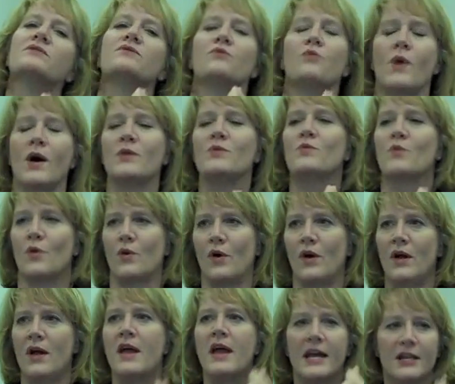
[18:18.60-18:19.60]
of one
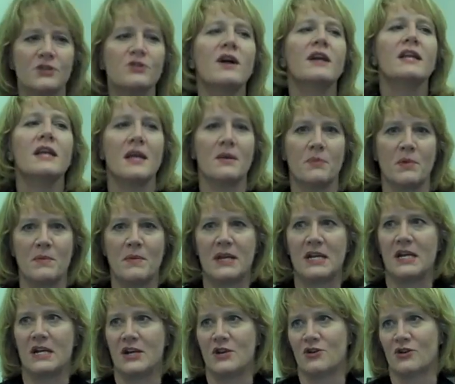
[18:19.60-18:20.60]
rule and try to implement
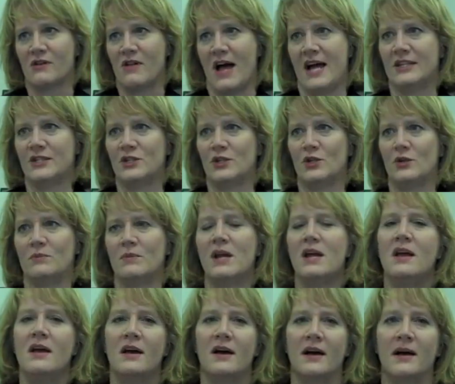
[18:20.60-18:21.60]
it in your classroom.
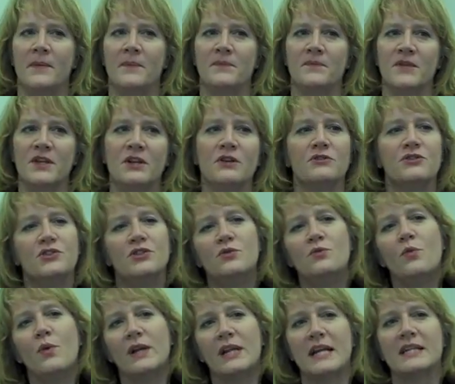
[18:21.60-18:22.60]
You know, do
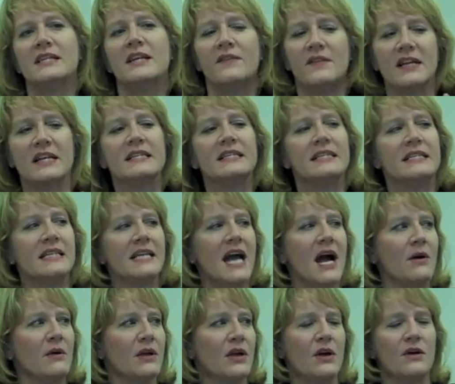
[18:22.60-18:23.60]
one activity and see
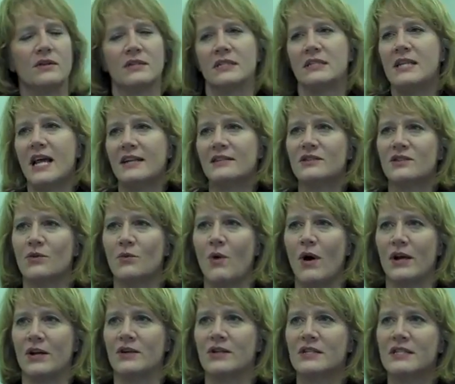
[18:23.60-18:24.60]
how it goes and test the
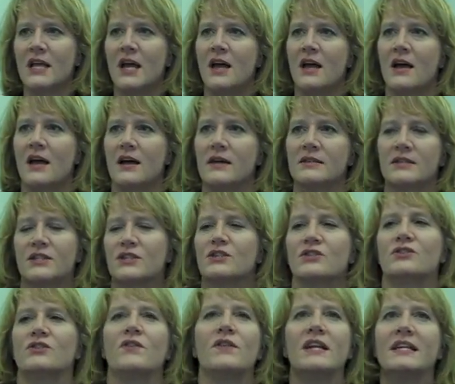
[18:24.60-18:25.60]
waters
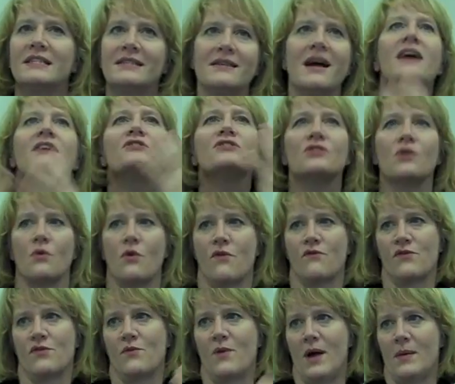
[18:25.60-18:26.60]
so that it's not so
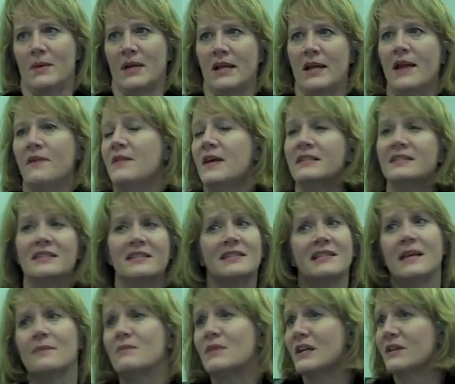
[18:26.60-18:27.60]
overwhelming. And that's the
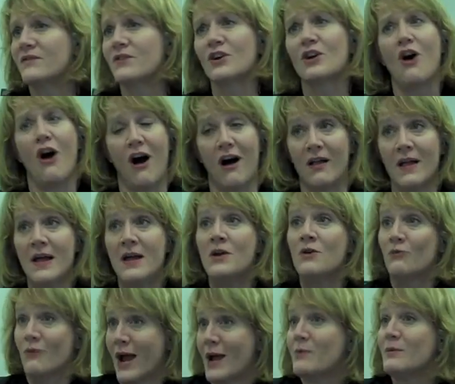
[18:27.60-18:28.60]
same thing for call,
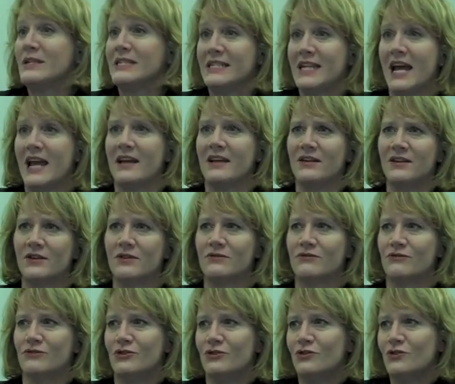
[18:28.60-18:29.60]
right? We say, you know,
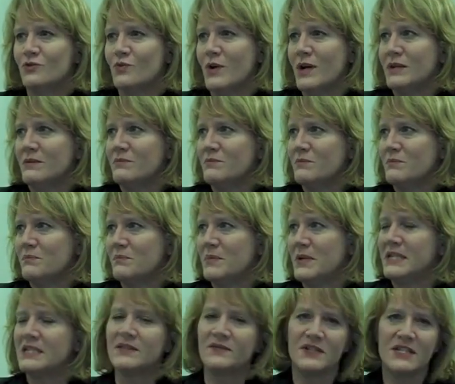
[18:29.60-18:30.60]
use one
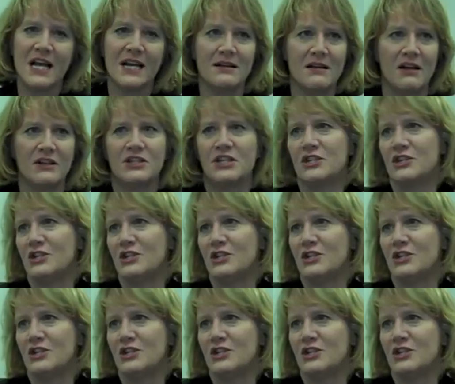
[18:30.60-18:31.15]
piece of a technology